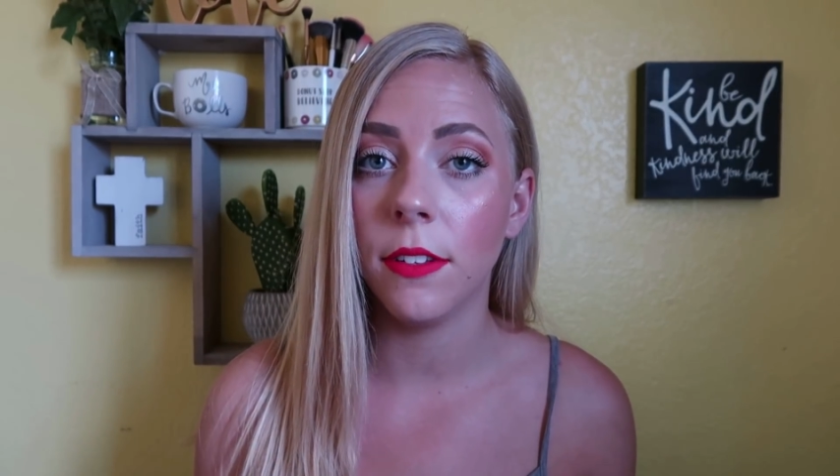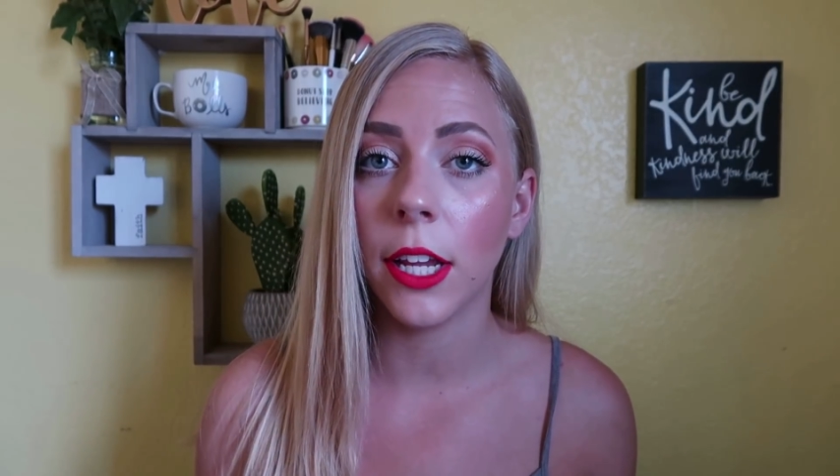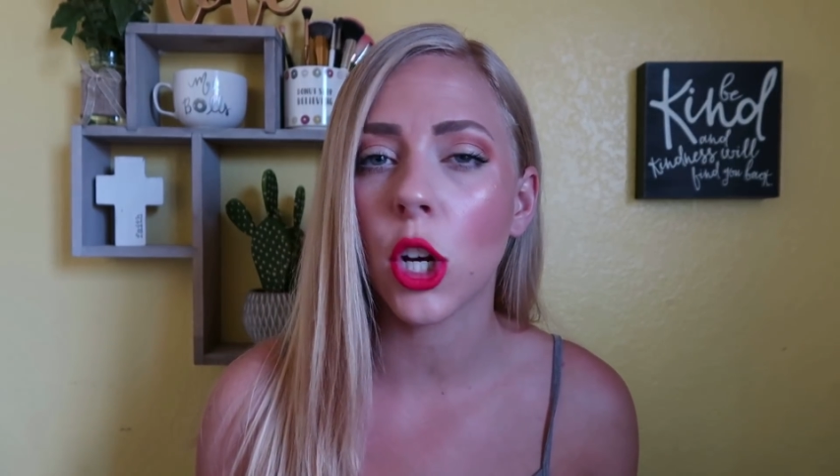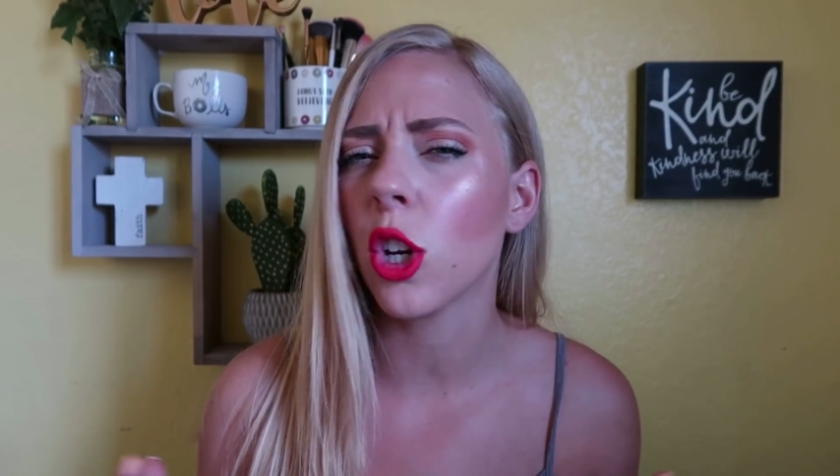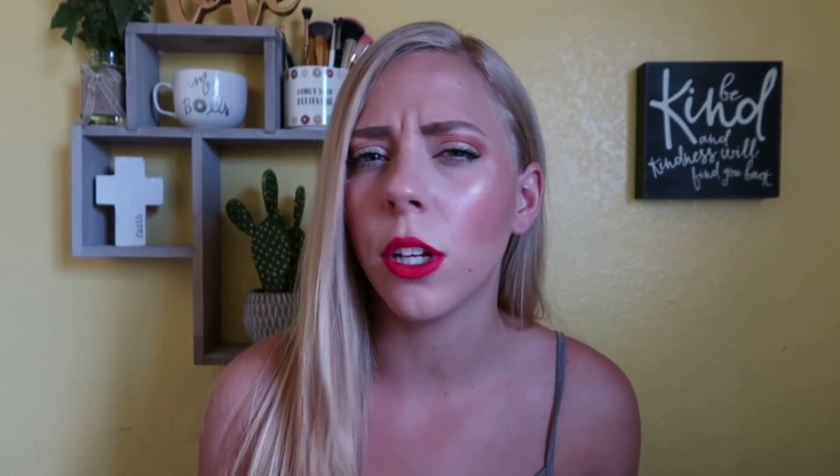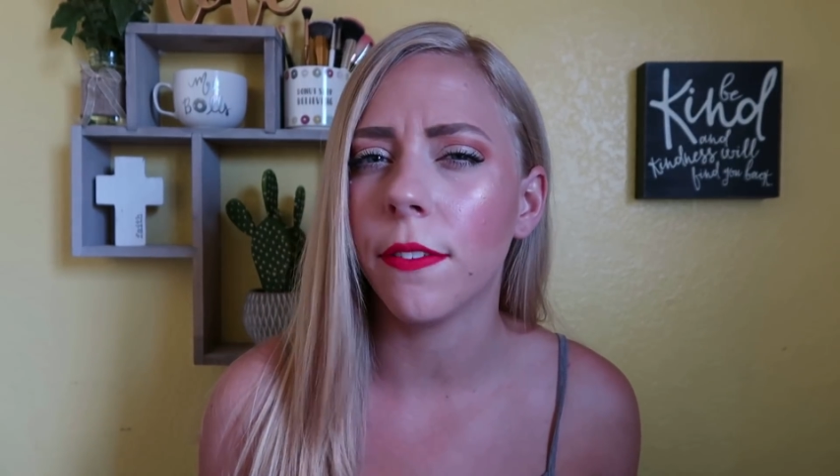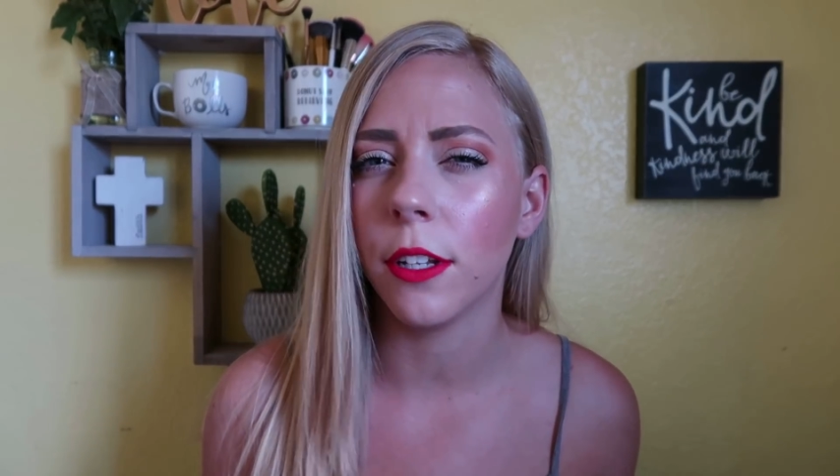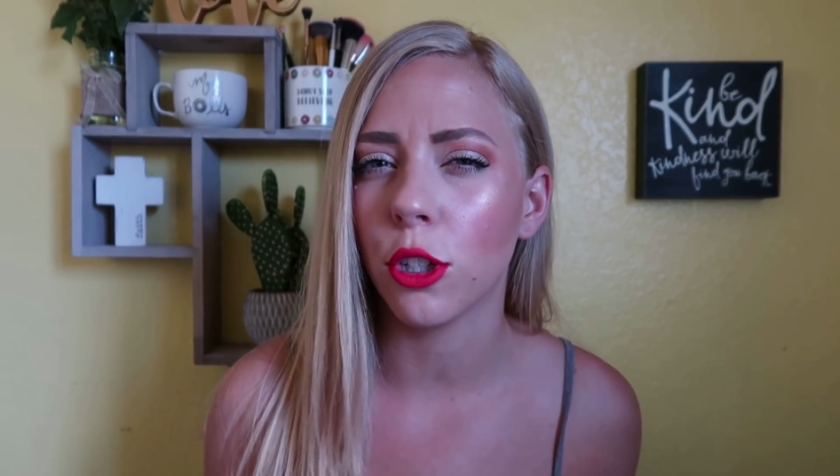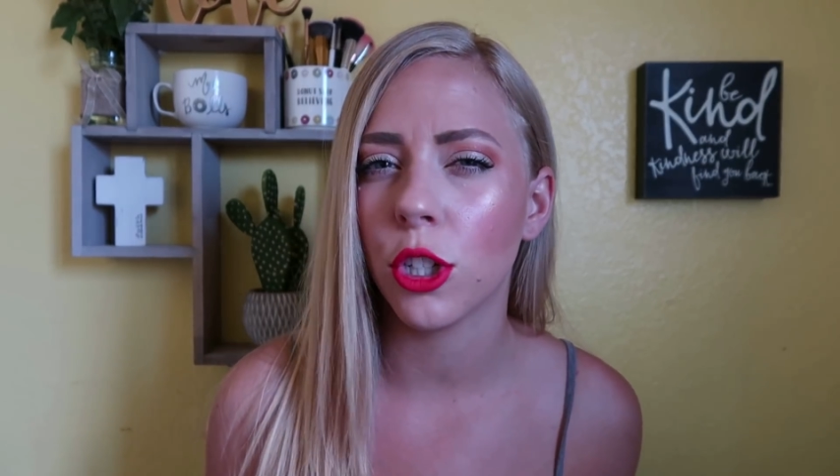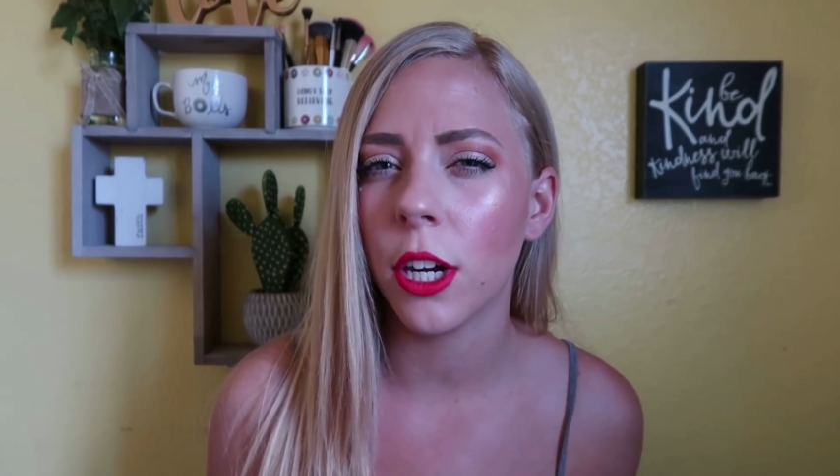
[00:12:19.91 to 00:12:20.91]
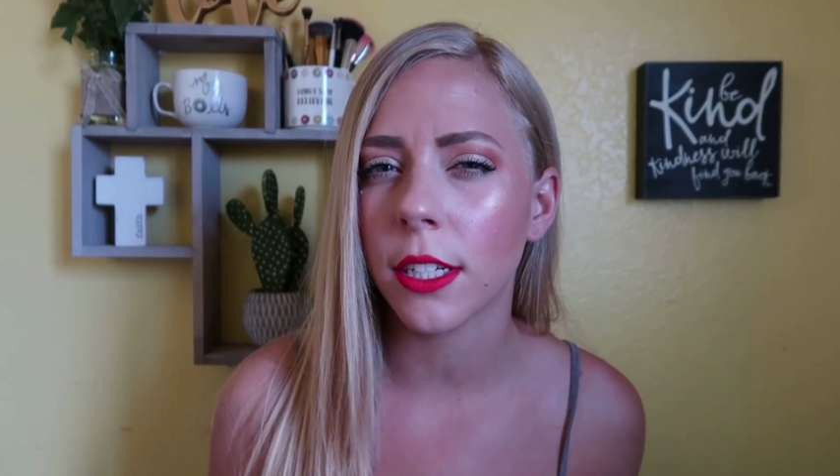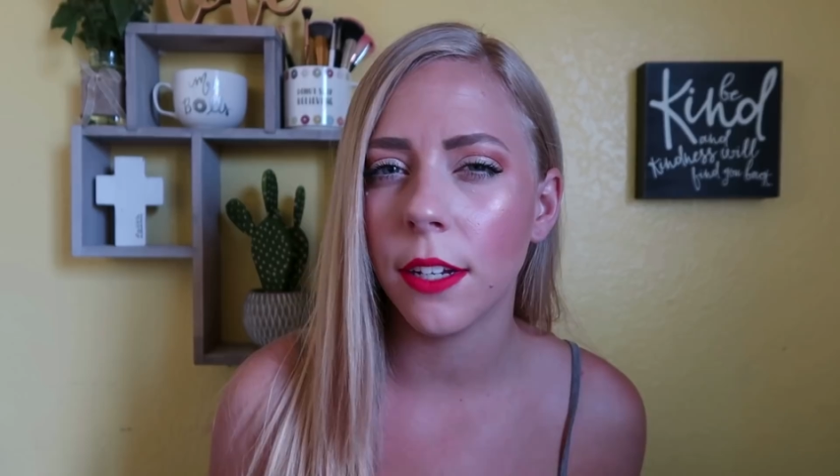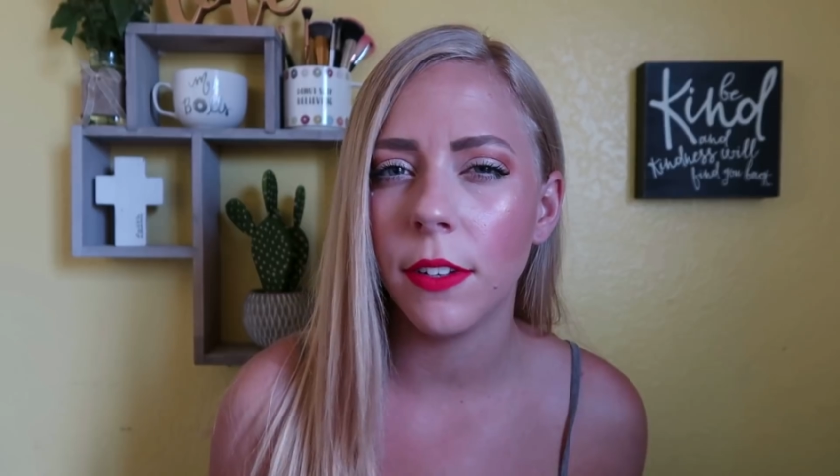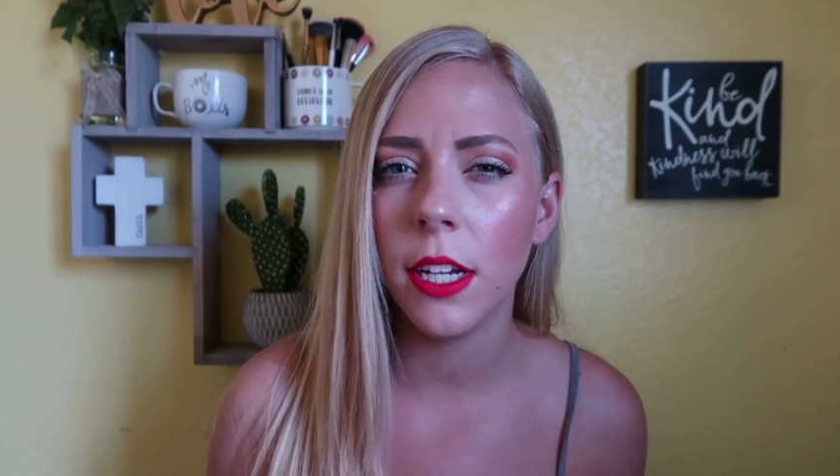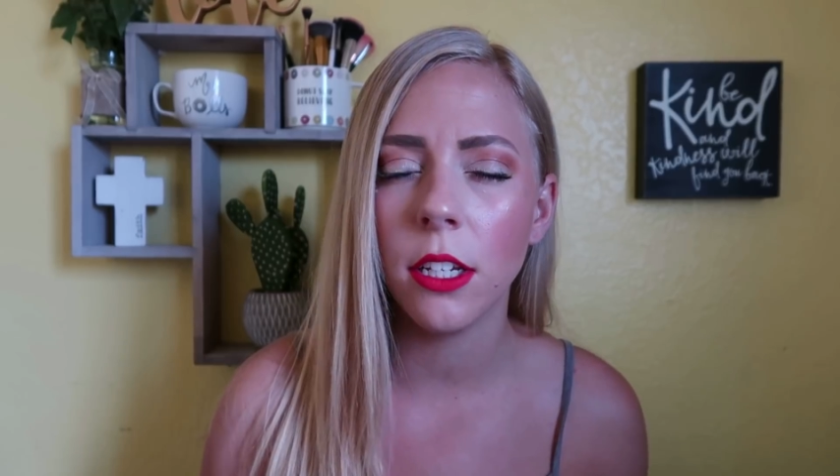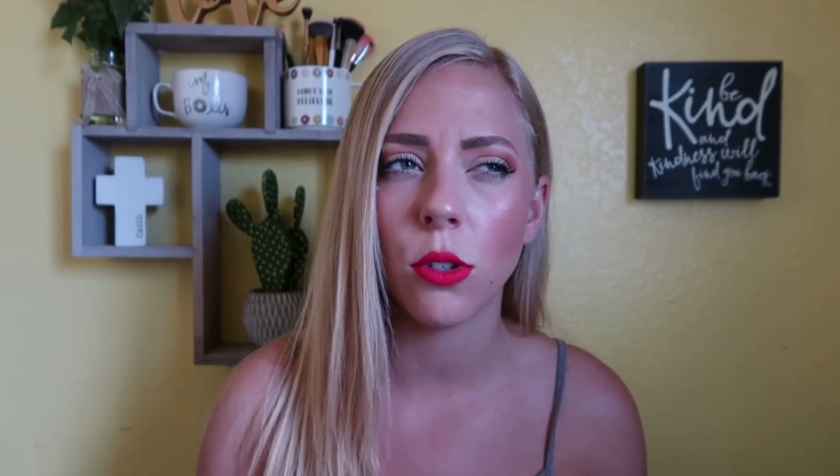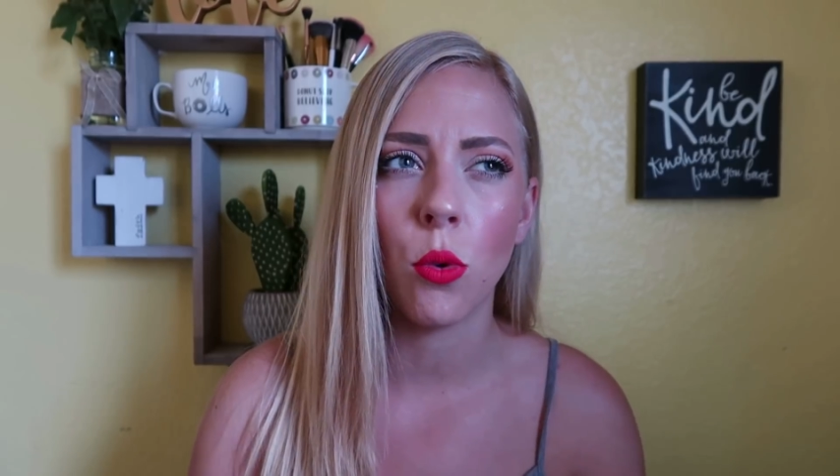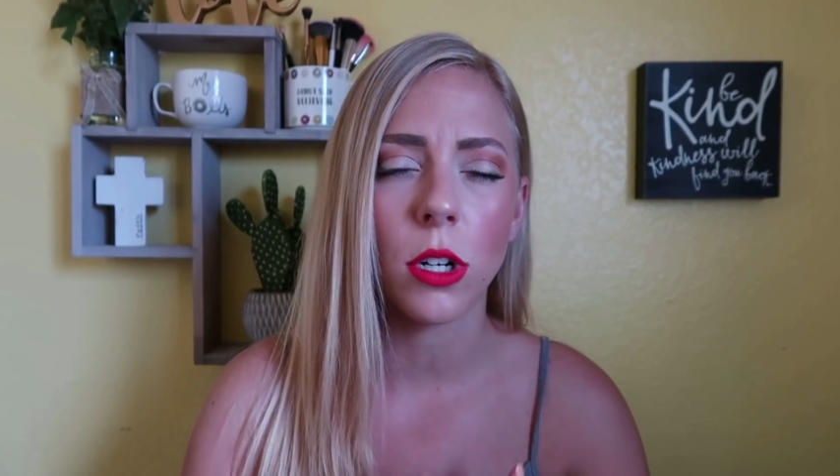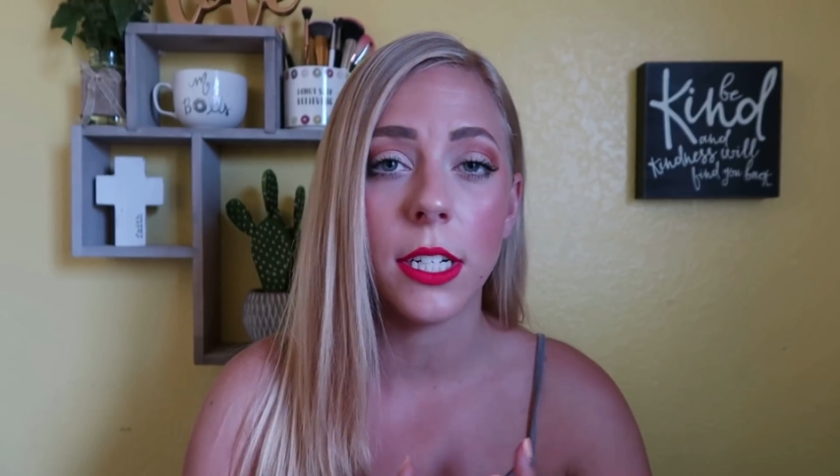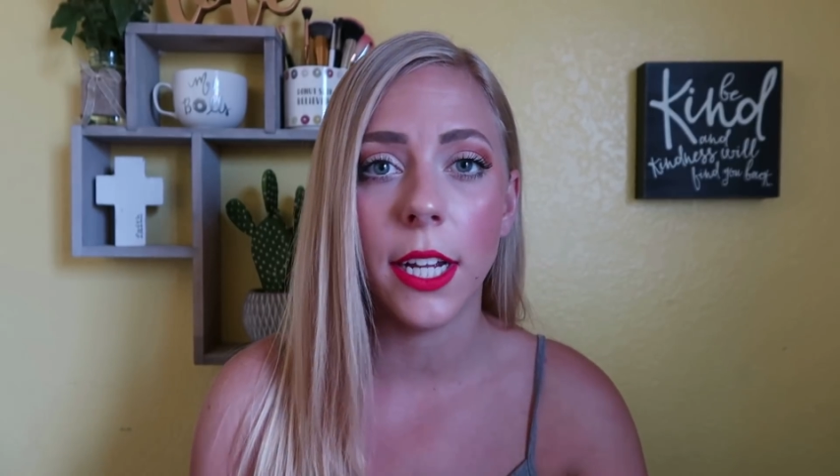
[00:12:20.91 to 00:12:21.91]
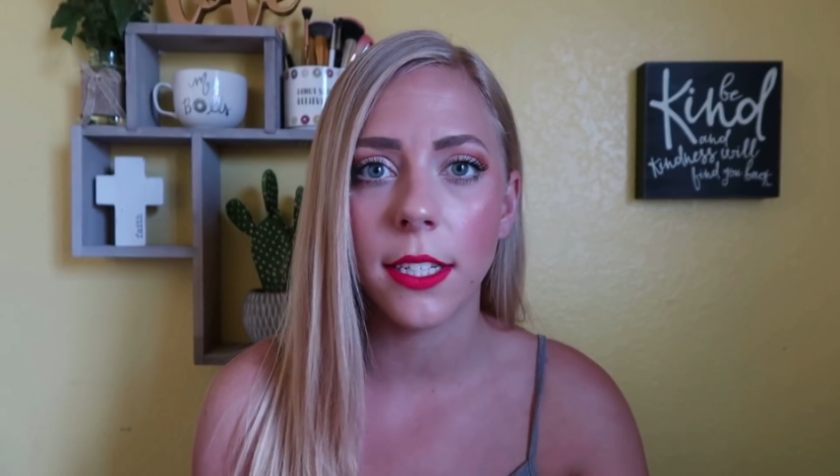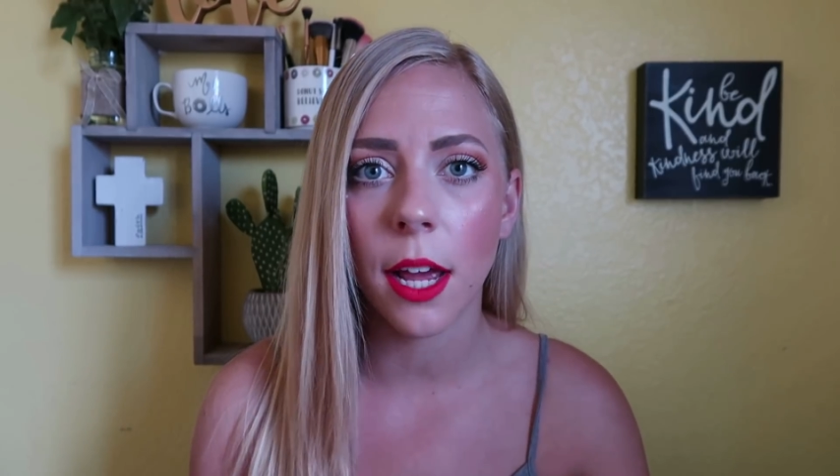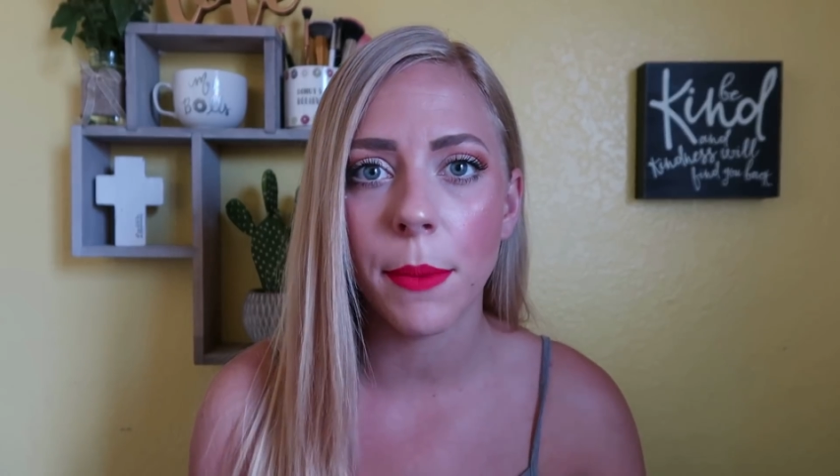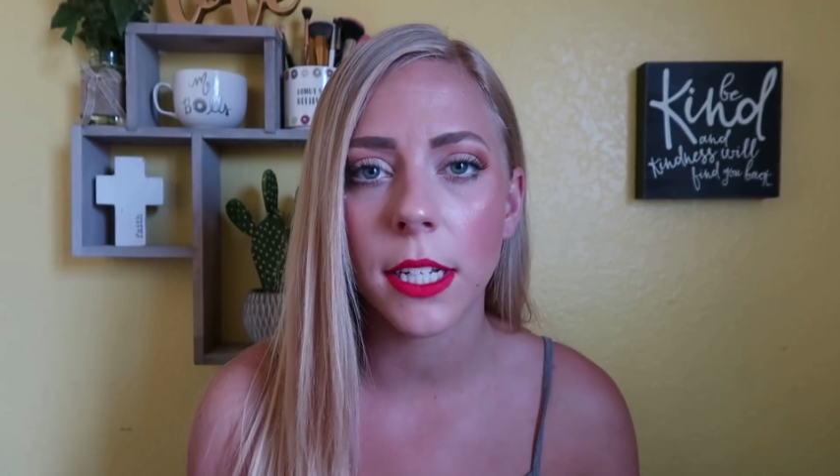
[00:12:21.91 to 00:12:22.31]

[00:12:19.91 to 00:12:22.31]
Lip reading: like early finisher activities or dead time